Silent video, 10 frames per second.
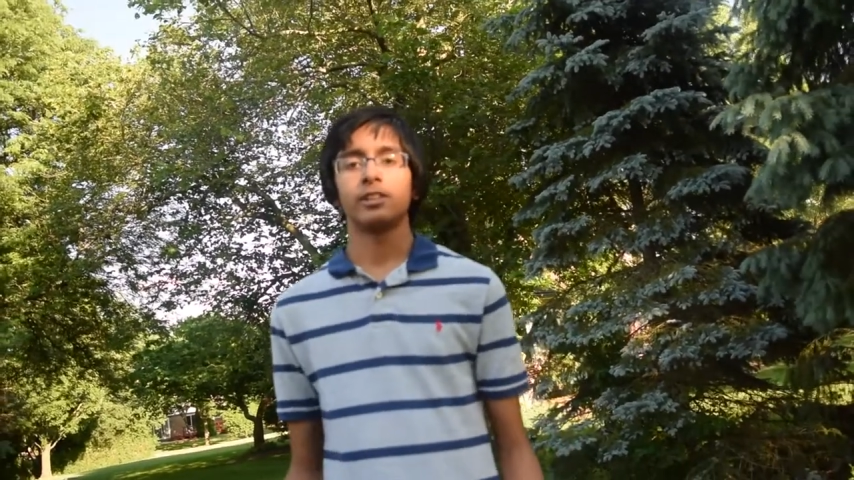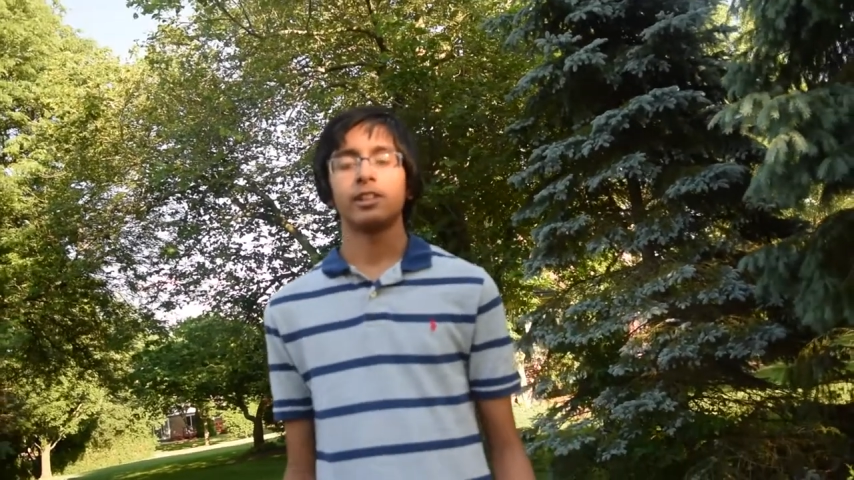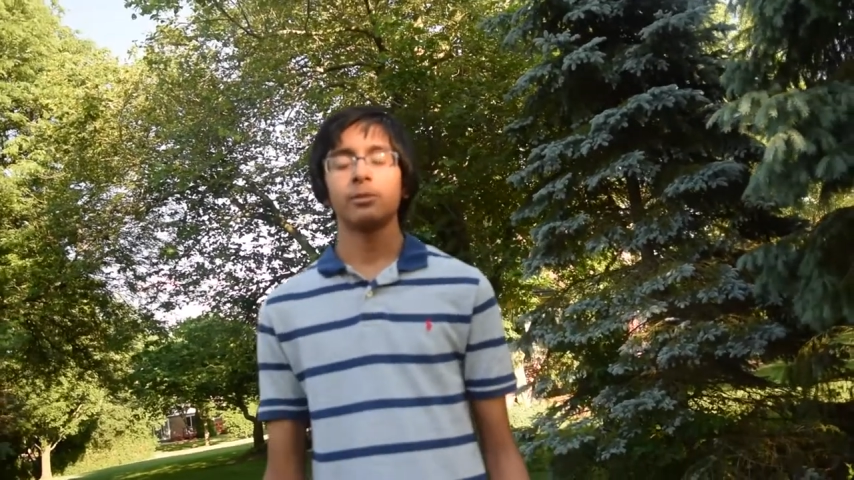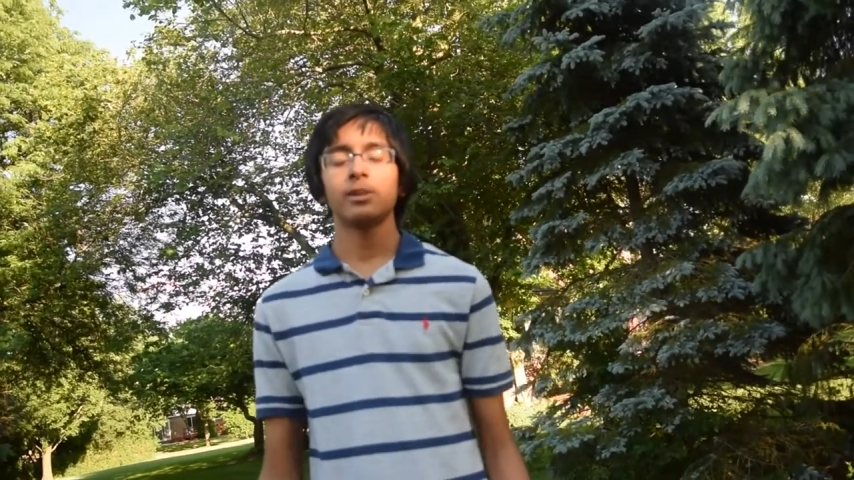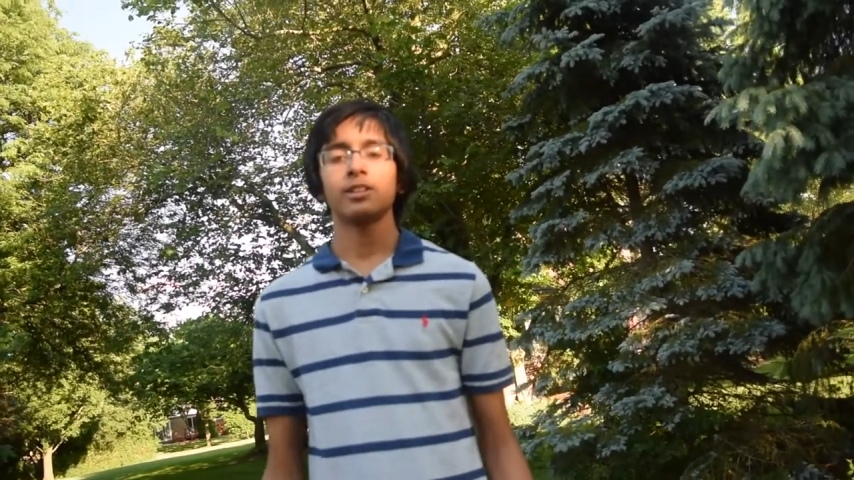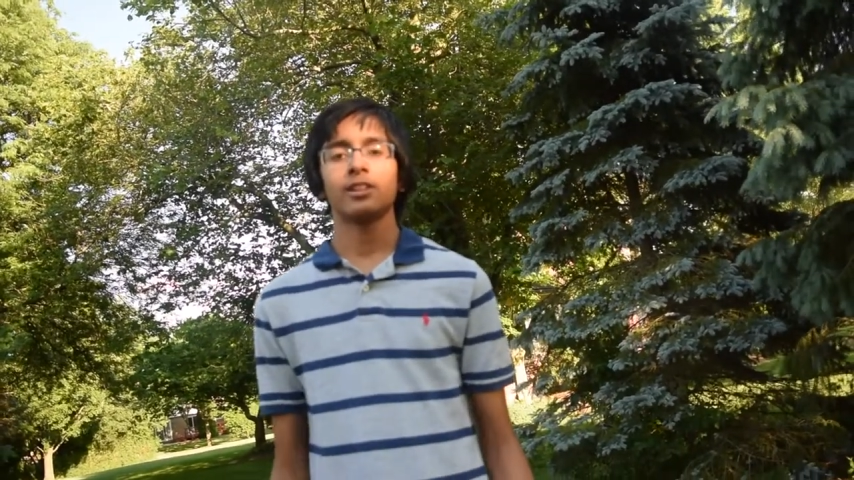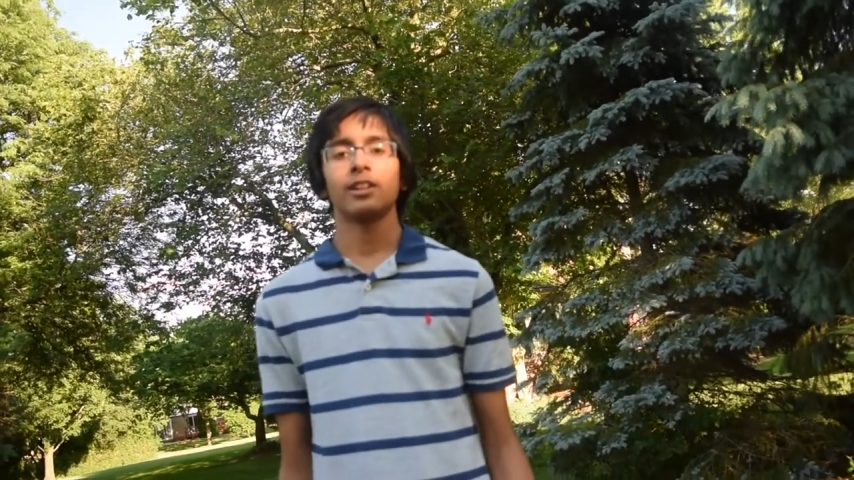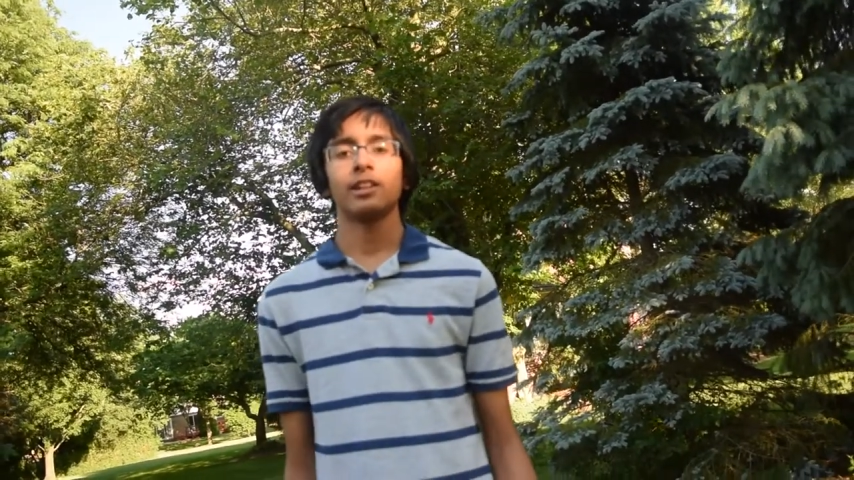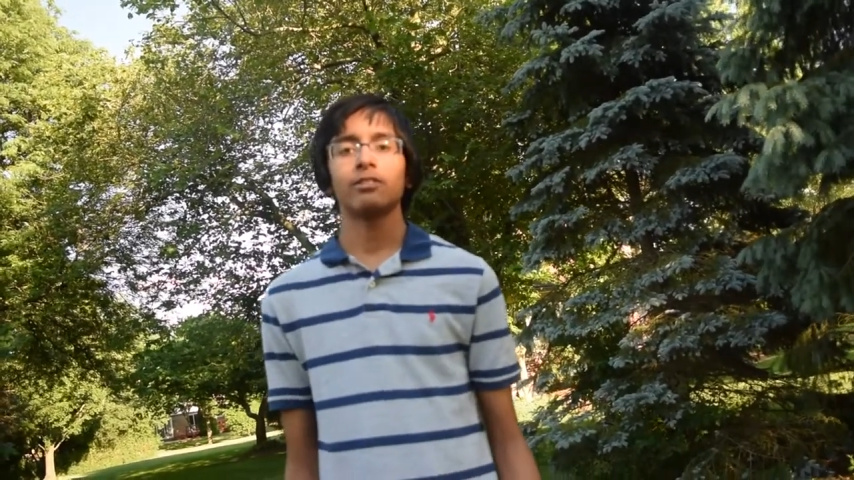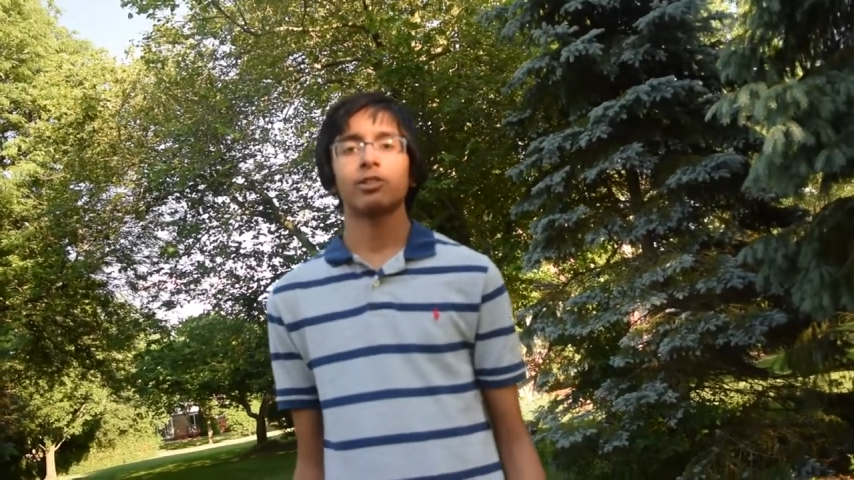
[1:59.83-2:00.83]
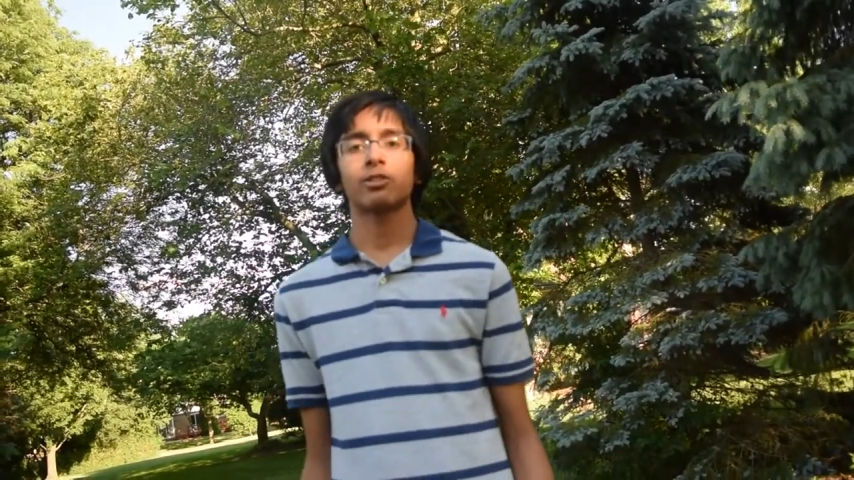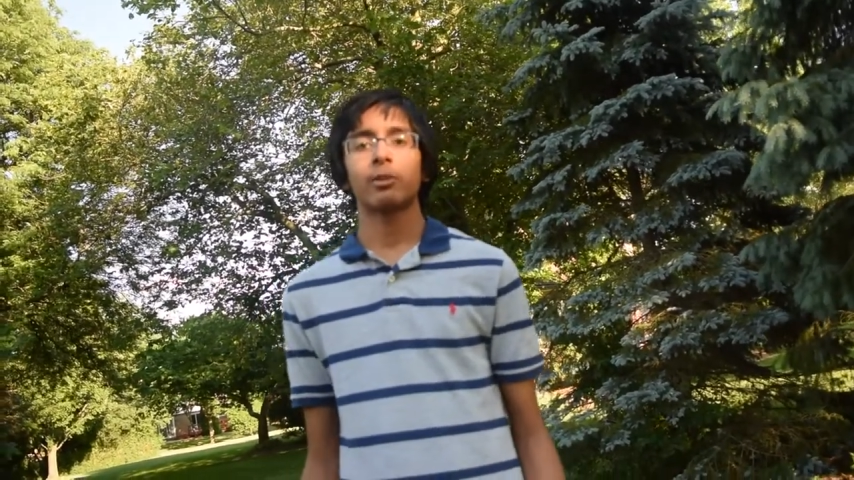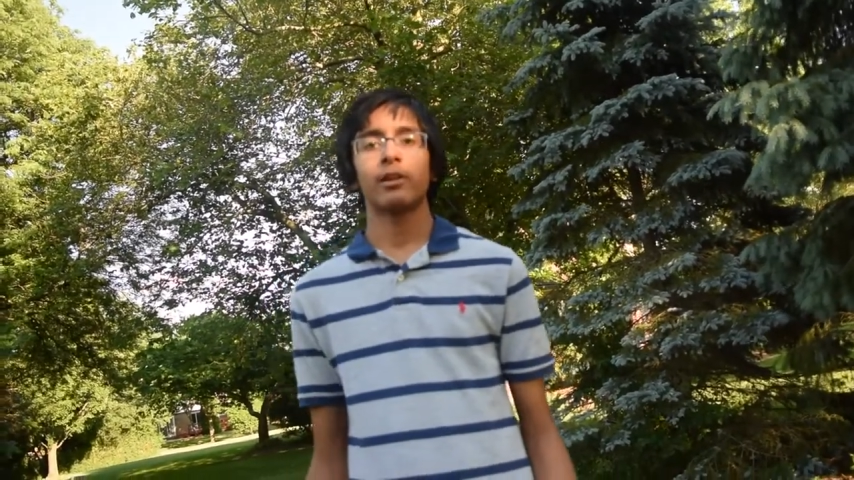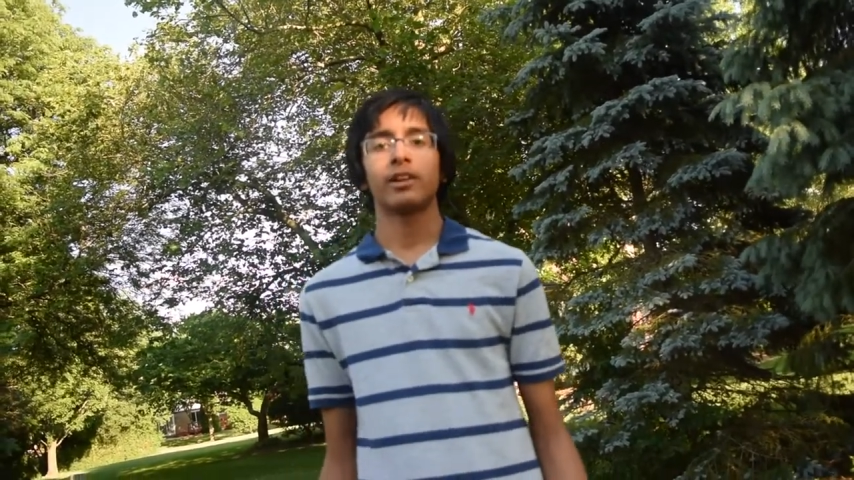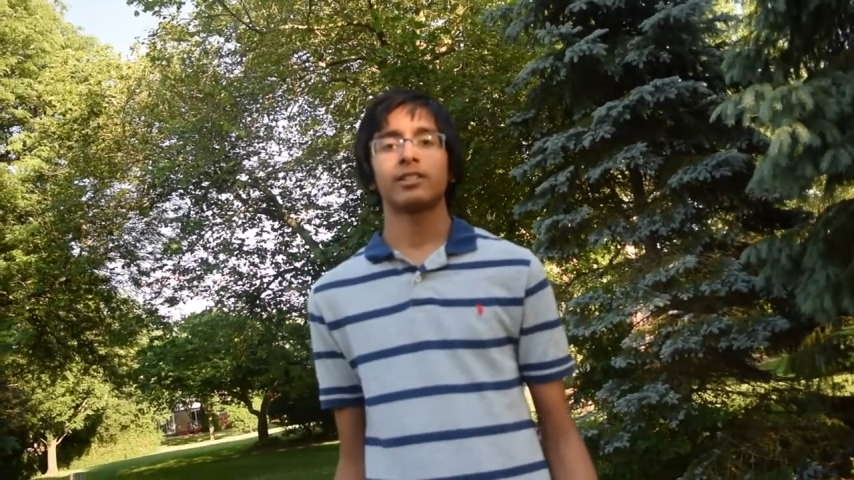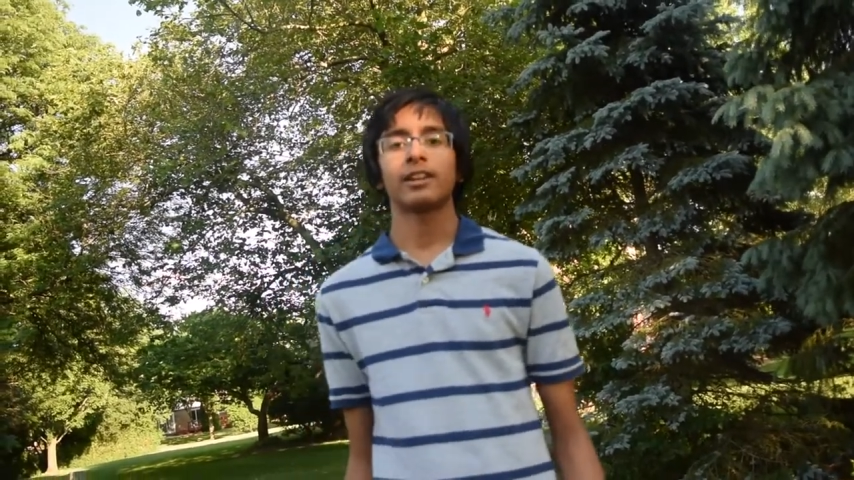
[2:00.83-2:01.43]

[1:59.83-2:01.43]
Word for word: demons and evil spirits